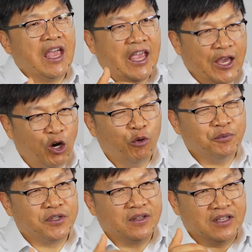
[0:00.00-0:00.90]

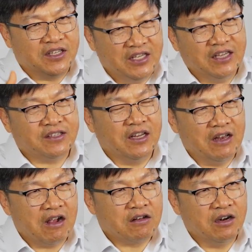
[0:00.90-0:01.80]
helps the TS
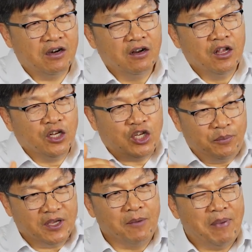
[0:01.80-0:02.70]
conductor to
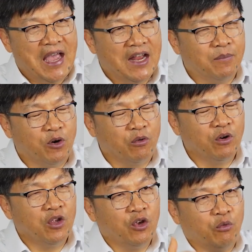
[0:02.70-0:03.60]
be compatible